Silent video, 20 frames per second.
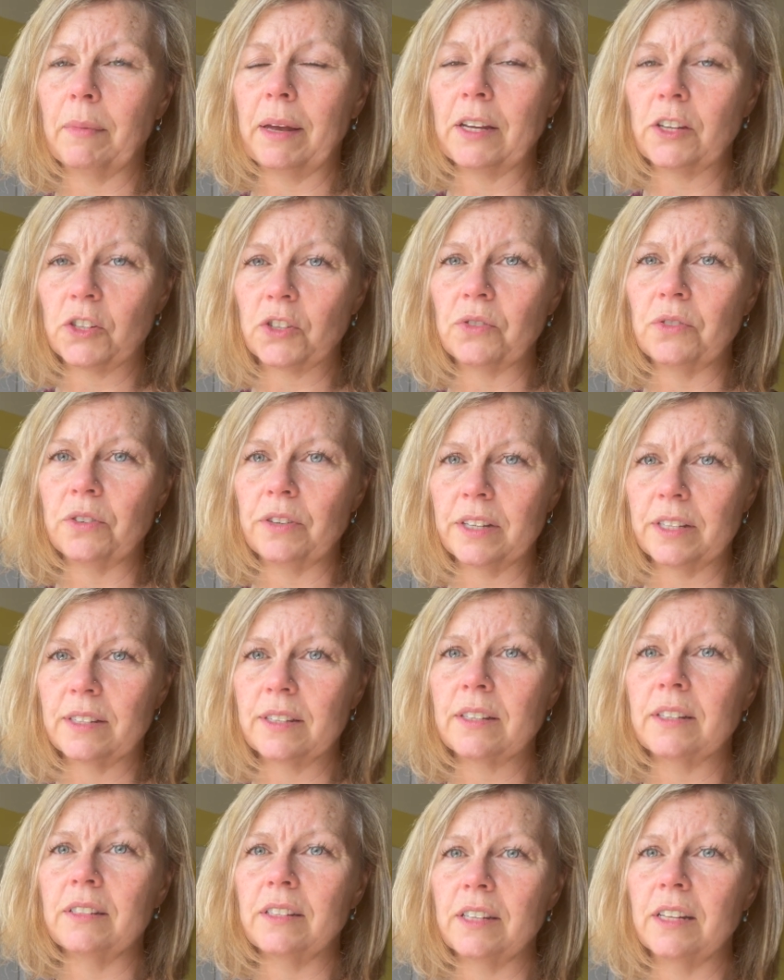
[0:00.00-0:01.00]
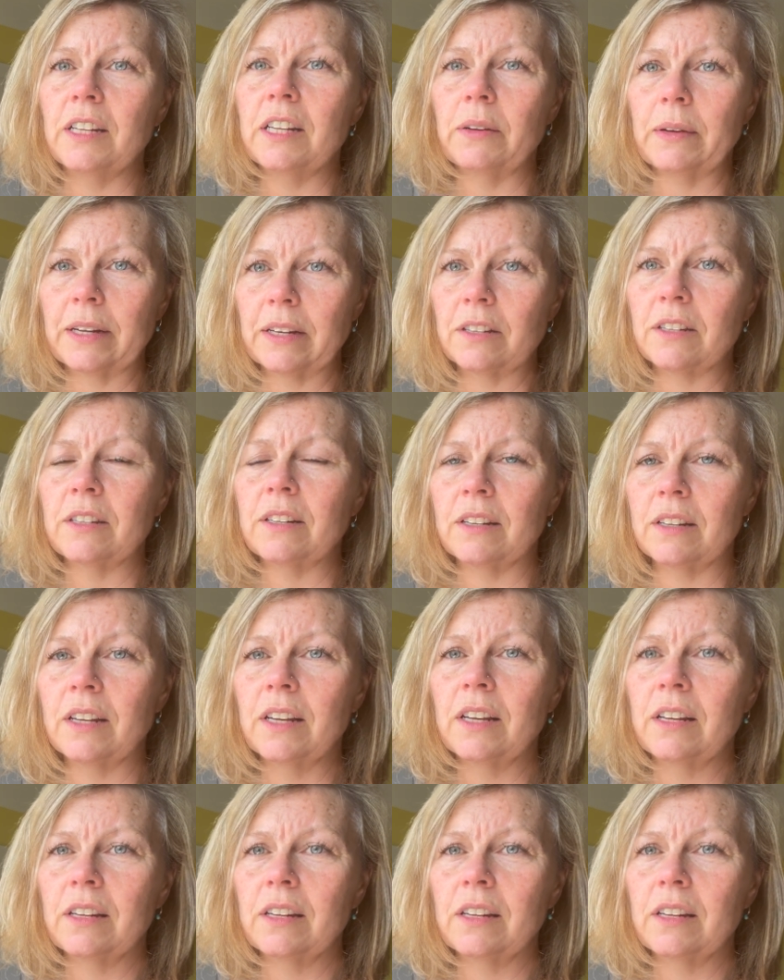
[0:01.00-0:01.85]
make sure it's continuing to